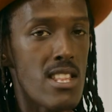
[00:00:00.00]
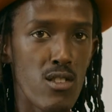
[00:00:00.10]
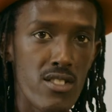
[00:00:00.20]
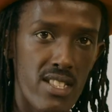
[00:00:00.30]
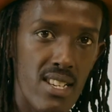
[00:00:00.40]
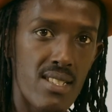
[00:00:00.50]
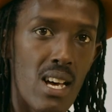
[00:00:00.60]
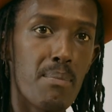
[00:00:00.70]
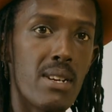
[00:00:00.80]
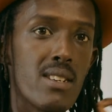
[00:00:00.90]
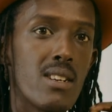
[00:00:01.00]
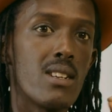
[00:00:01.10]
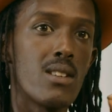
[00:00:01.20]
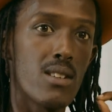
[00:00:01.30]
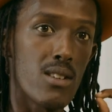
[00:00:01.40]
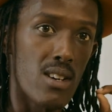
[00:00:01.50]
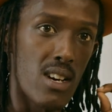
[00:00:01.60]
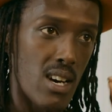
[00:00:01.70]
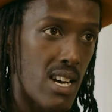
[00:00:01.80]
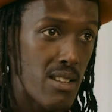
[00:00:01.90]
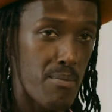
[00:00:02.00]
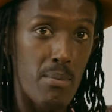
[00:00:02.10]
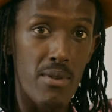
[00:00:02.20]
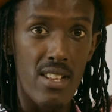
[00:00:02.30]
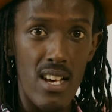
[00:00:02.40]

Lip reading: Those things happen in other people